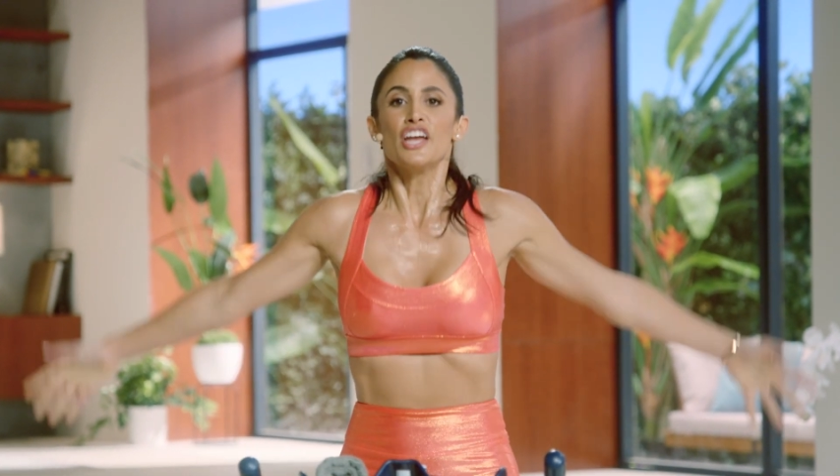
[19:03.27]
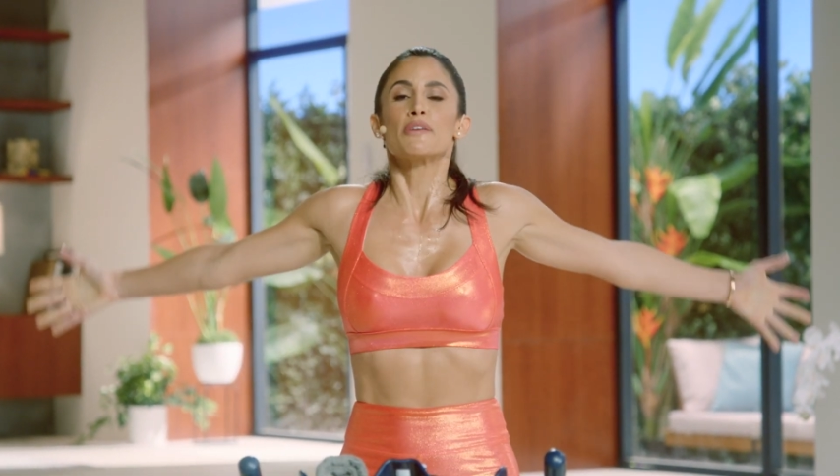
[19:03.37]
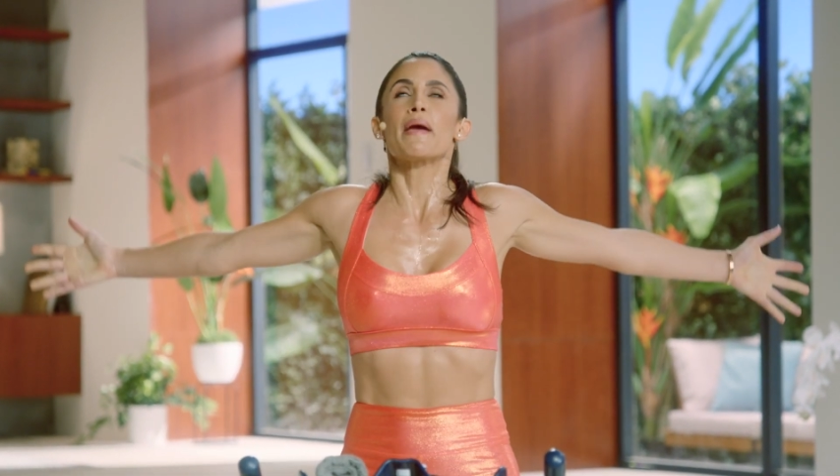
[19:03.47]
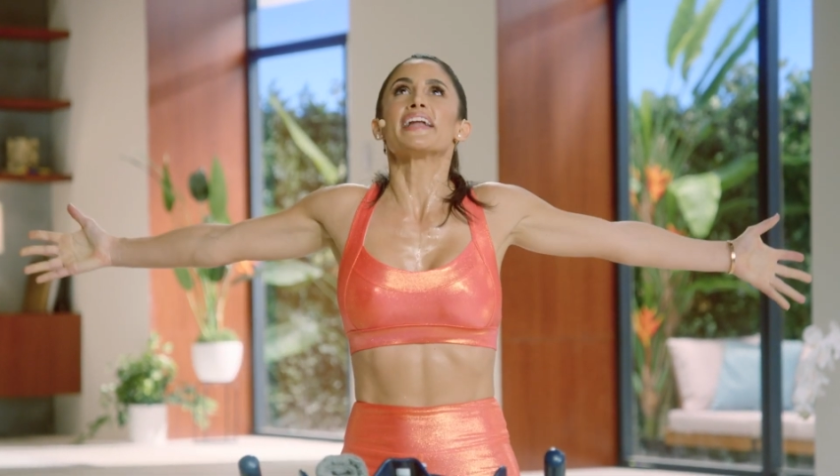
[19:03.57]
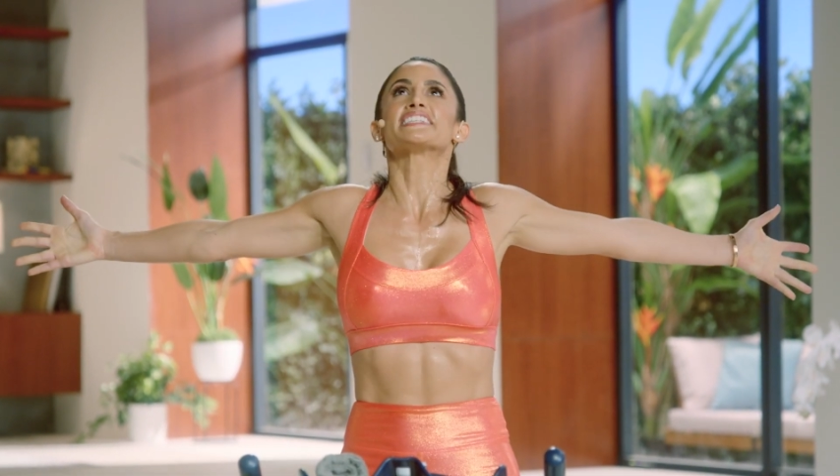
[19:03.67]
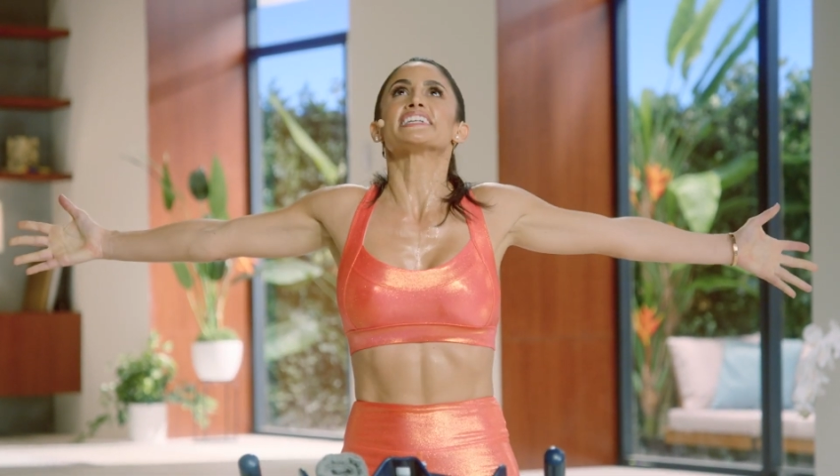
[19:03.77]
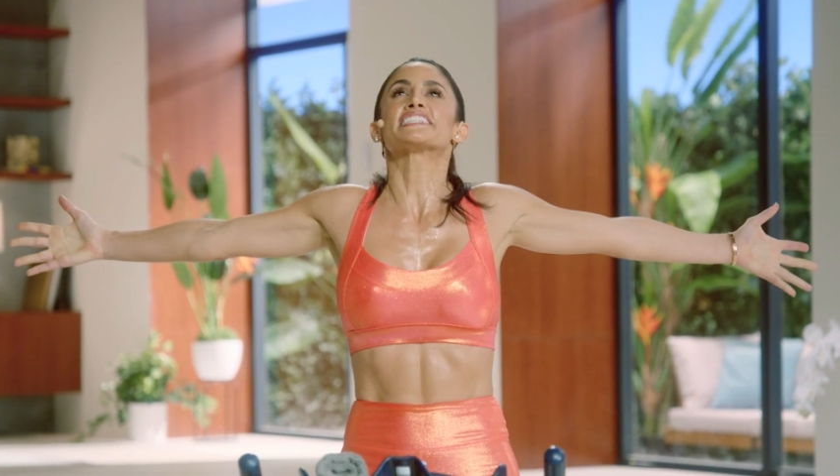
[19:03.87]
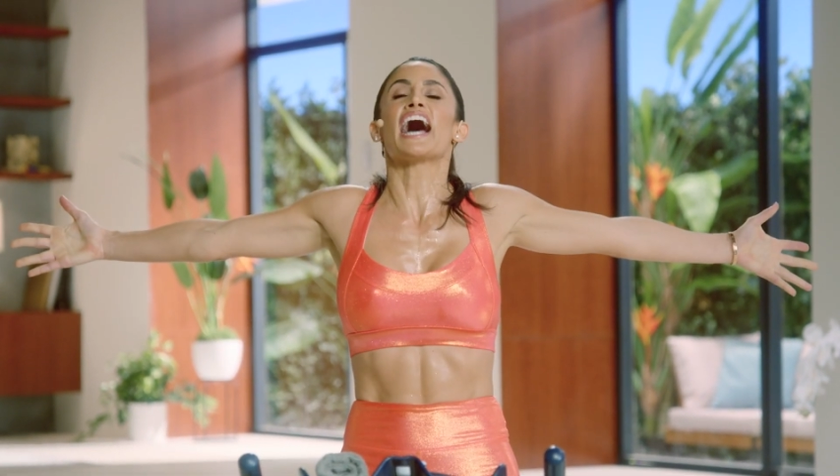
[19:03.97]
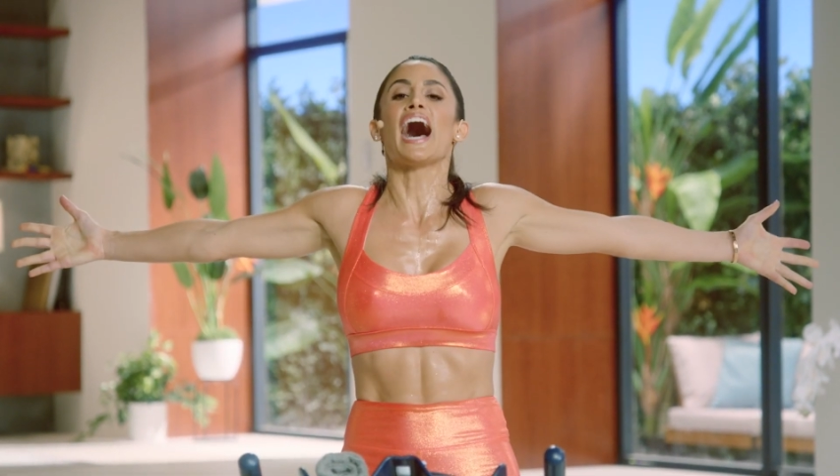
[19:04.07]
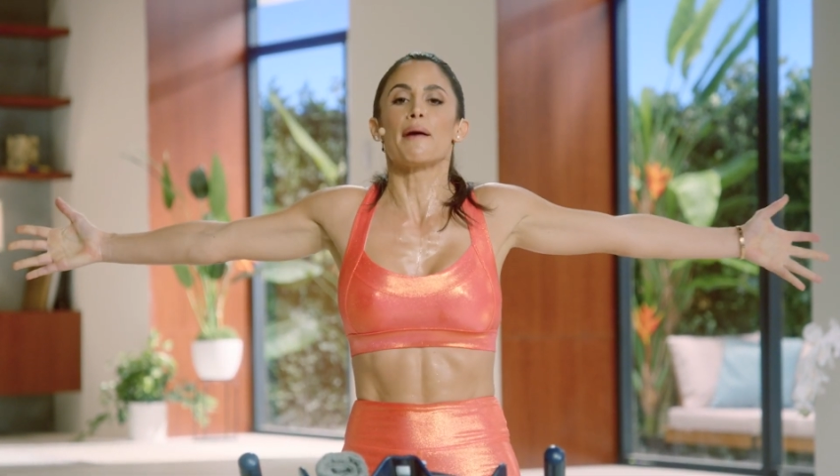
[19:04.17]
You made it to the
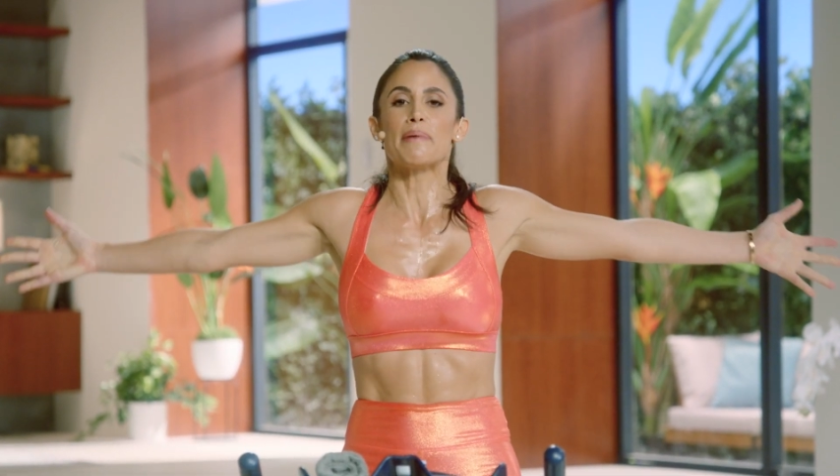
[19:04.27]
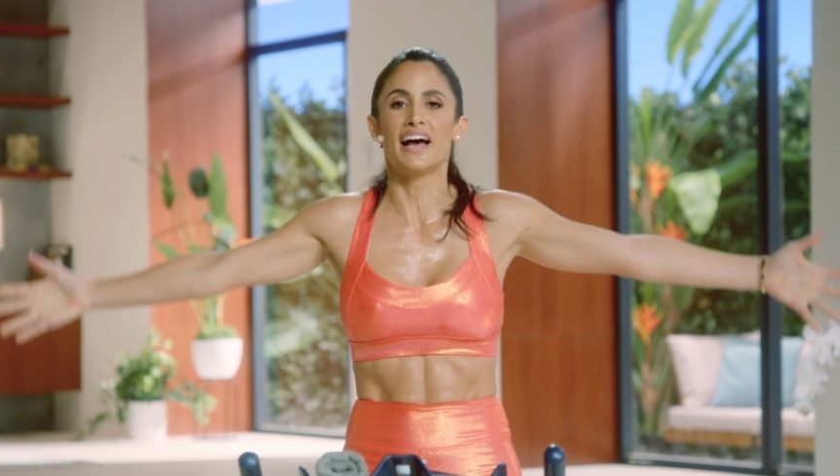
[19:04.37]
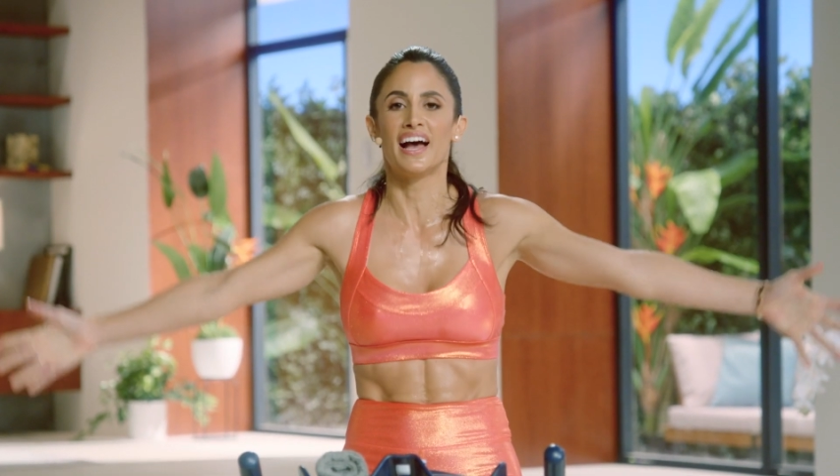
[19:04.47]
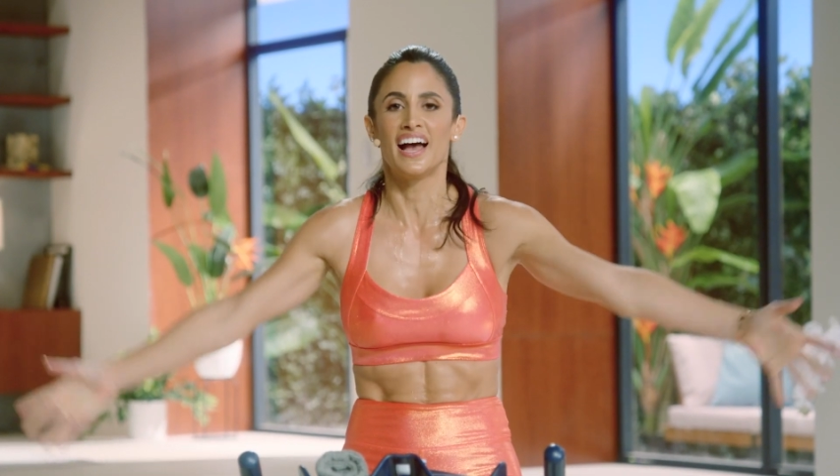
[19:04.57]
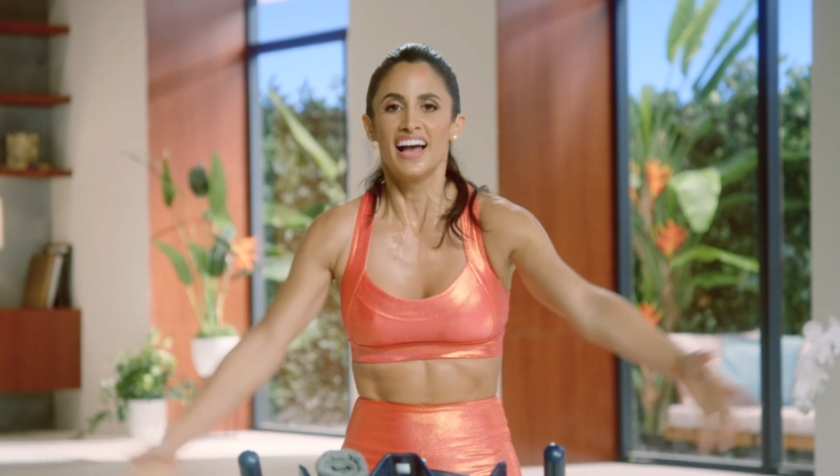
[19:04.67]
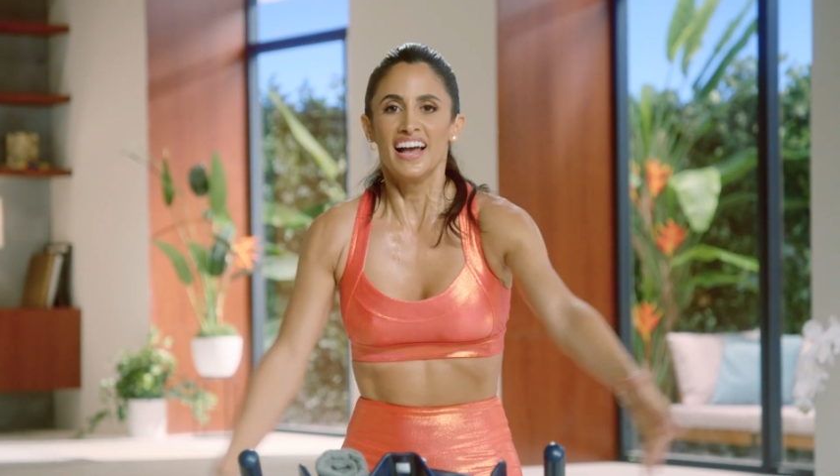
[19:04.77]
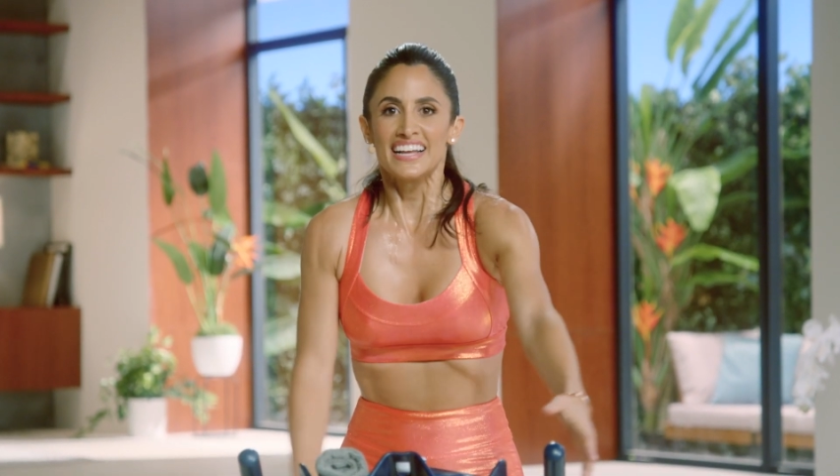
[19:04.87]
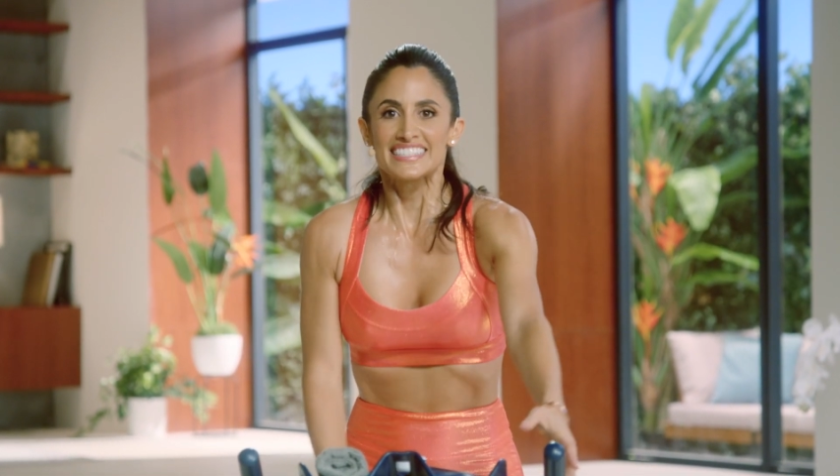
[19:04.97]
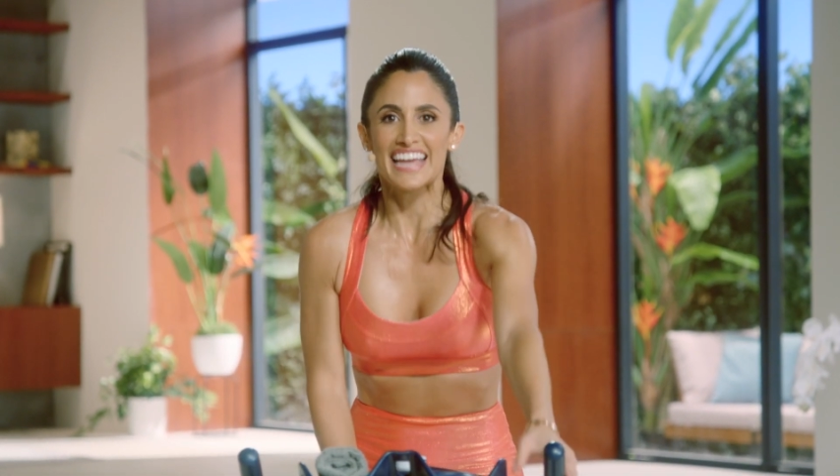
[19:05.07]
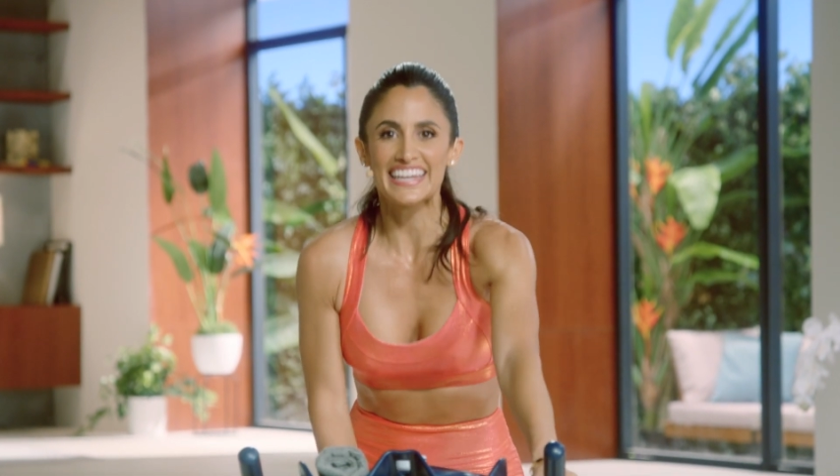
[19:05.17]
top.
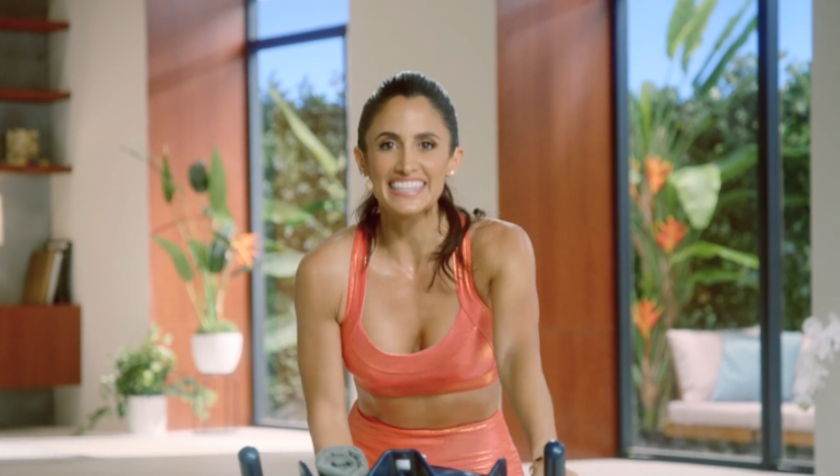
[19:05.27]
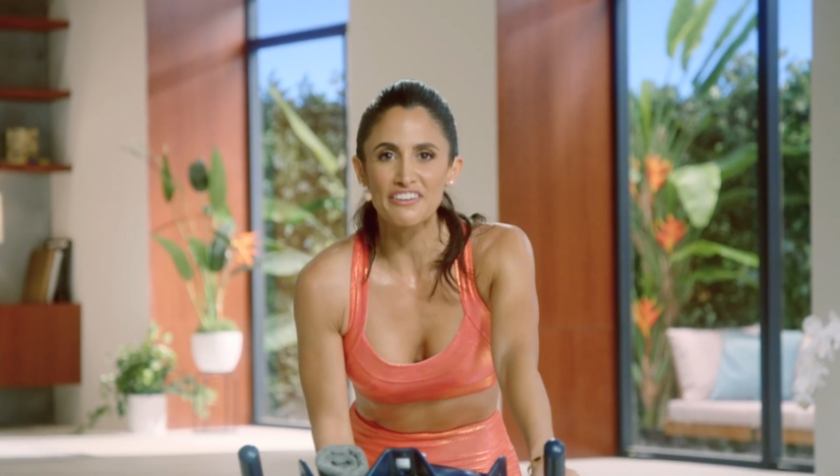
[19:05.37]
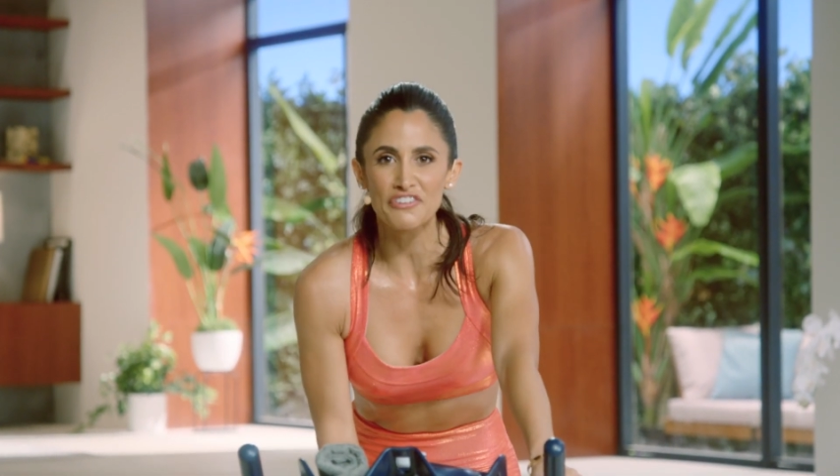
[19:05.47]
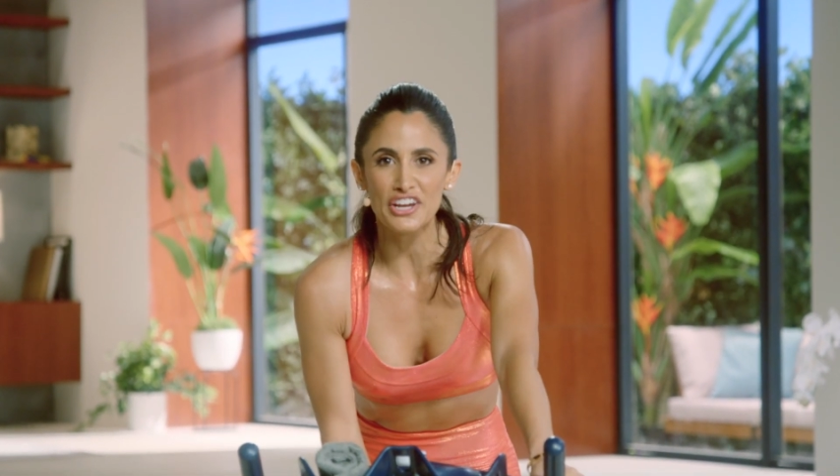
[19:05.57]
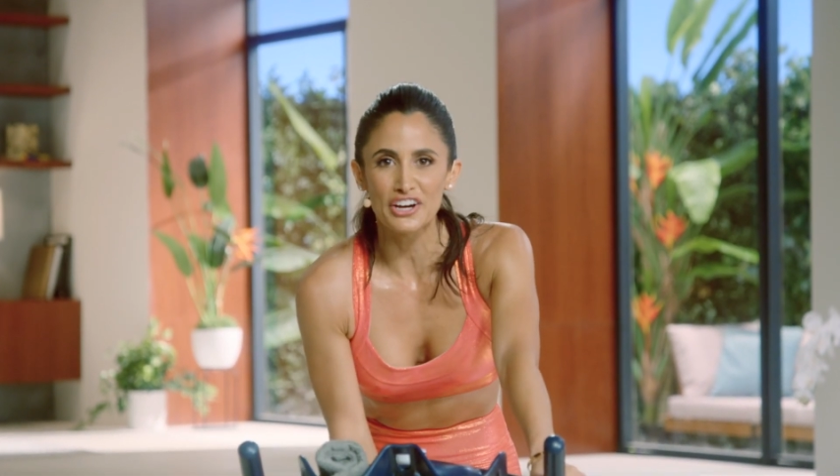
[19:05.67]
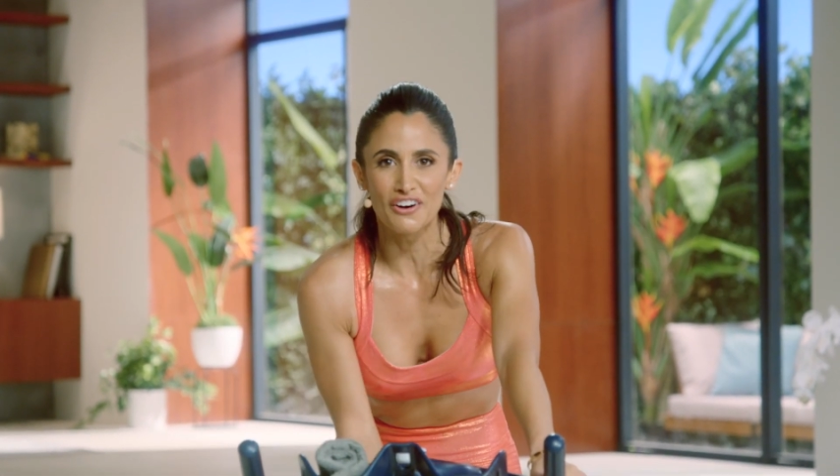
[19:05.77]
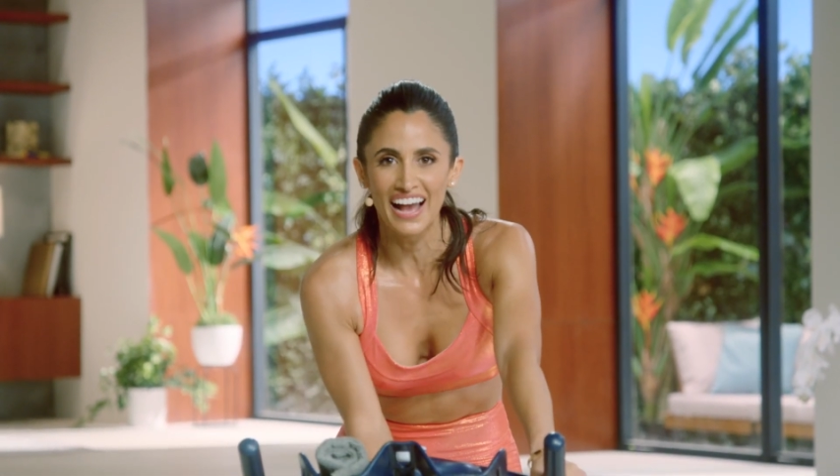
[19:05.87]
Take in the view